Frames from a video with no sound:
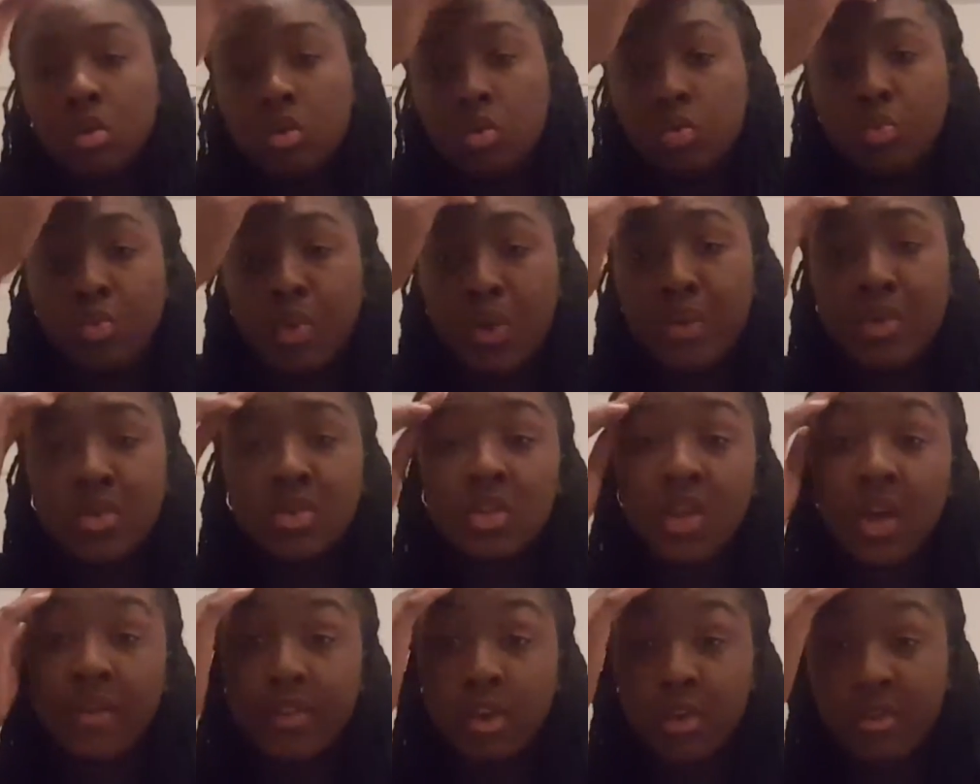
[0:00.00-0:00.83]
we were
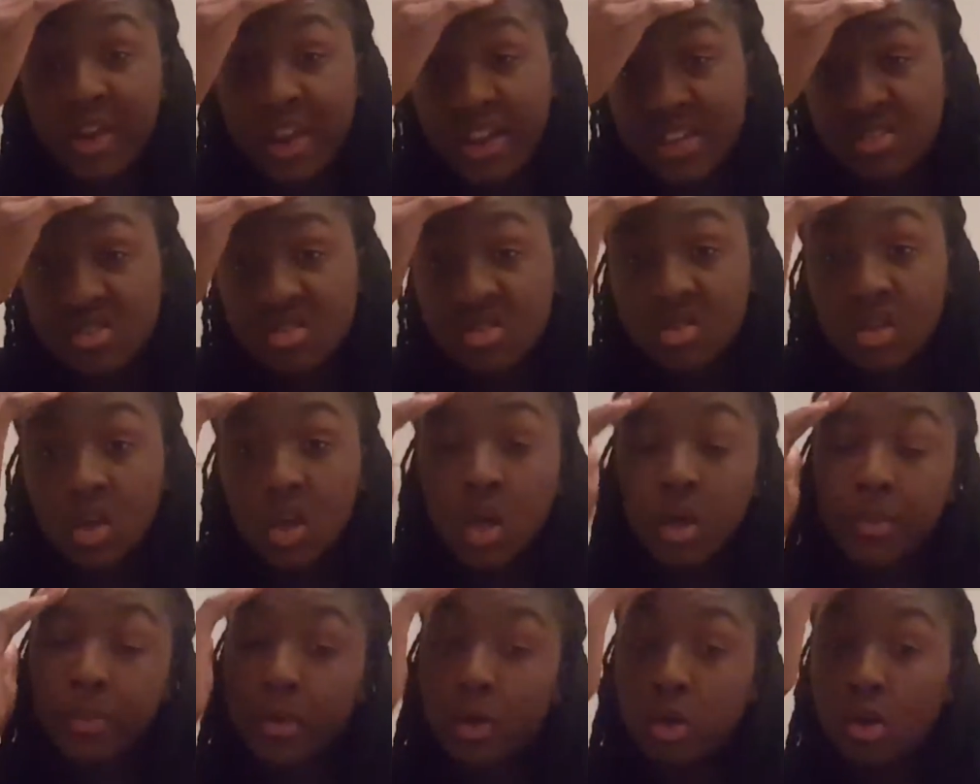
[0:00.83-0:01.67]
just having a race,
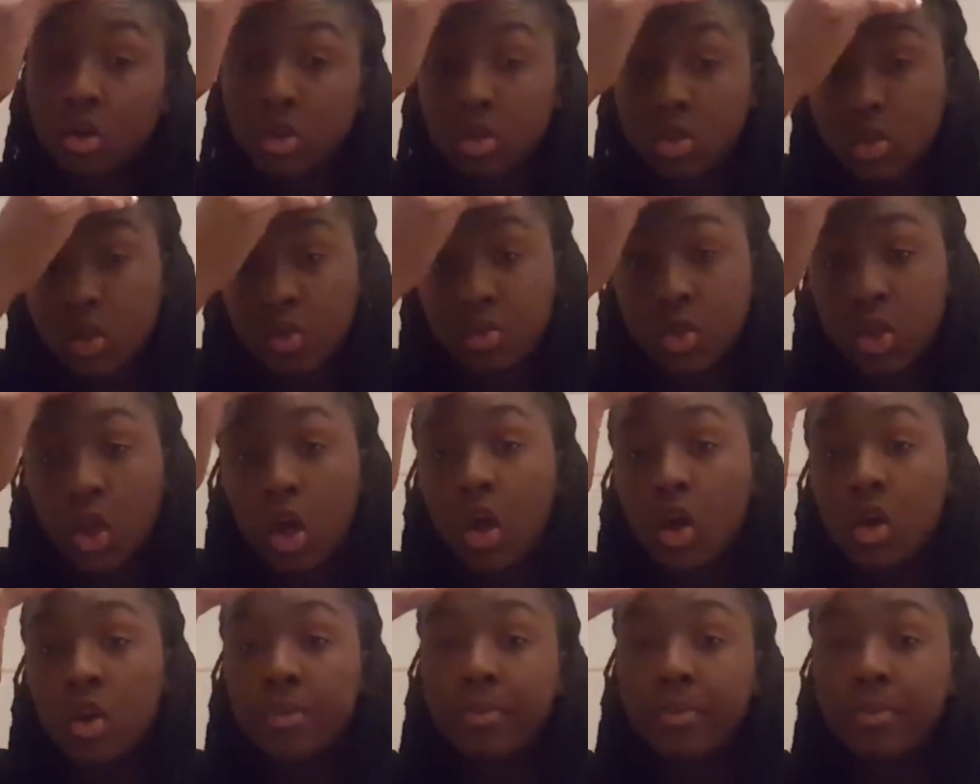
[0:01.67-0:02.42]
because there was a girl